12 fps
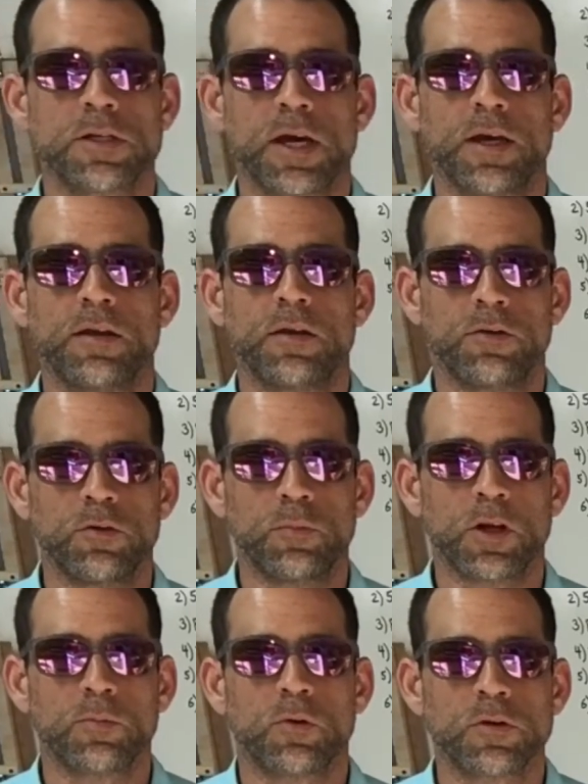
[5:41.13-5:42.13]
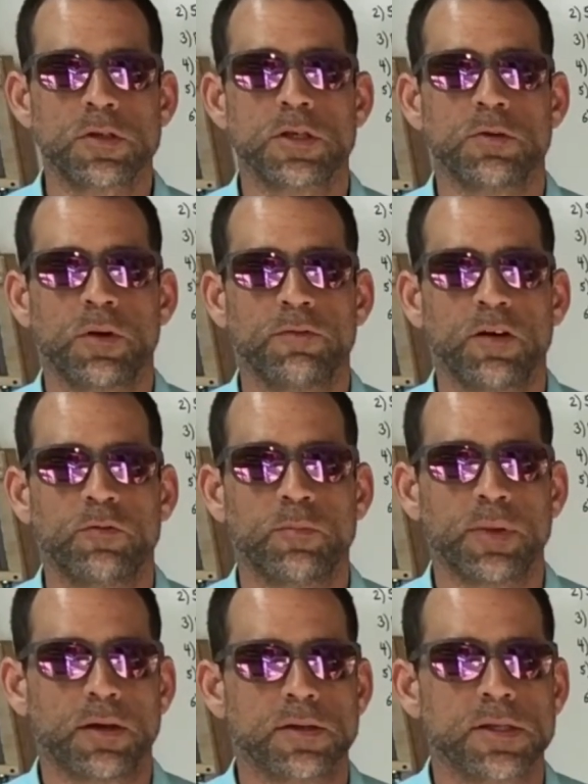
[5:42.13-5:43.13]
is tightening the 2 middle bolts to 25
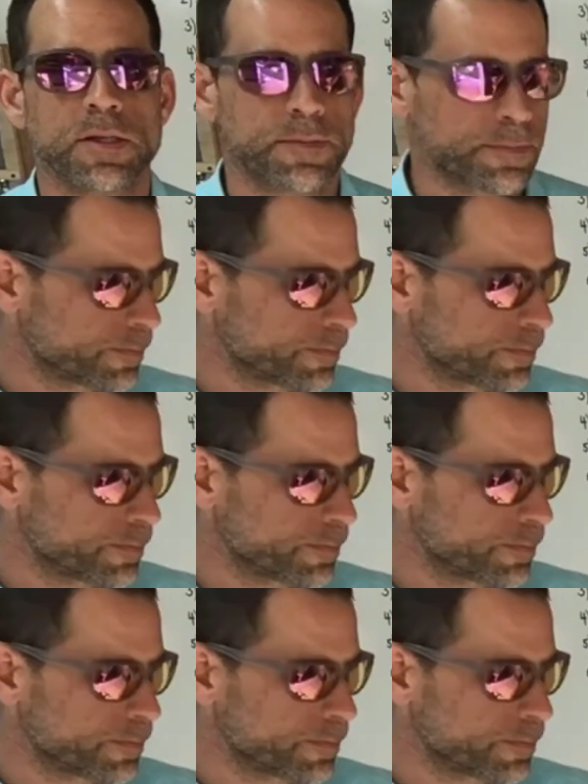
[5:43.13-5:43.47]
foot-pounds.